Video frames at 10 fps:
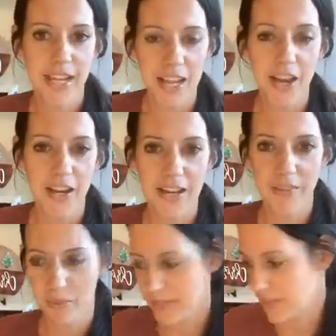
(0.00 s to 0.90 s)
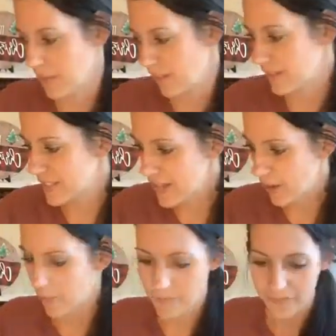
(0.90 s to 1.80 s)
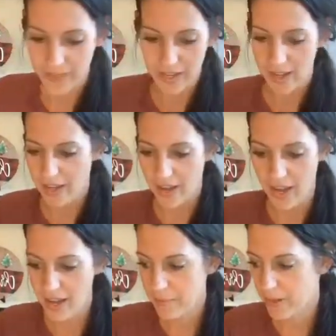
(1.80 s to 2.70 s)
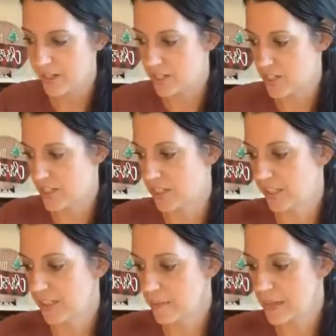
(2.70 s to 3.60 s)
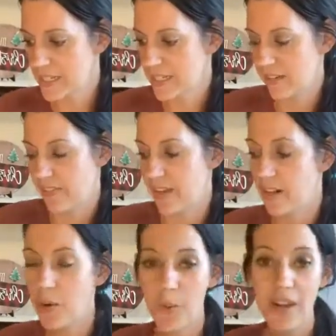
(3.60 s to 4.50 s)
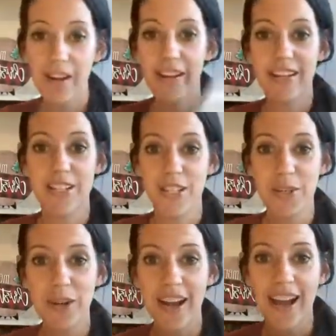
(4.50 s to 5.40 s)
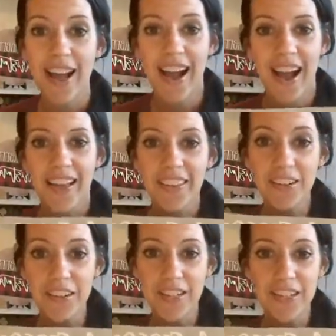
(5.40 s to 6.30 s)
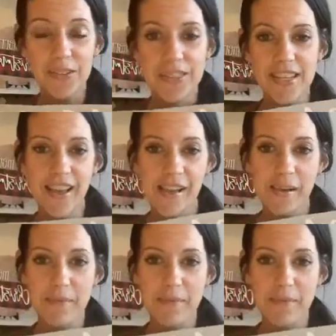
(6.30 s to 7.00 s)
chaotic every once in a while. So I am going to just grab my stuff here. We are going to do a little cute